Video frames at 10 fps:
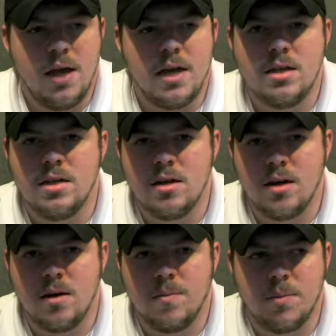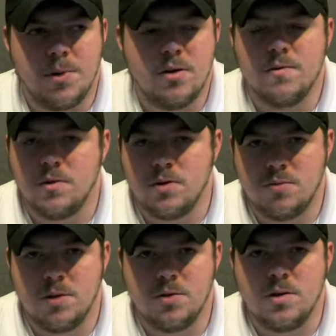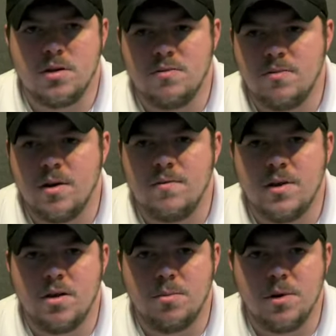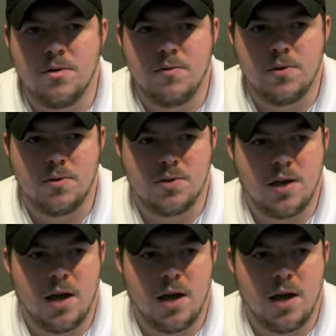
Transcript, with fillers: He did a, a beer review. He's been doing these uh, video beer reviews,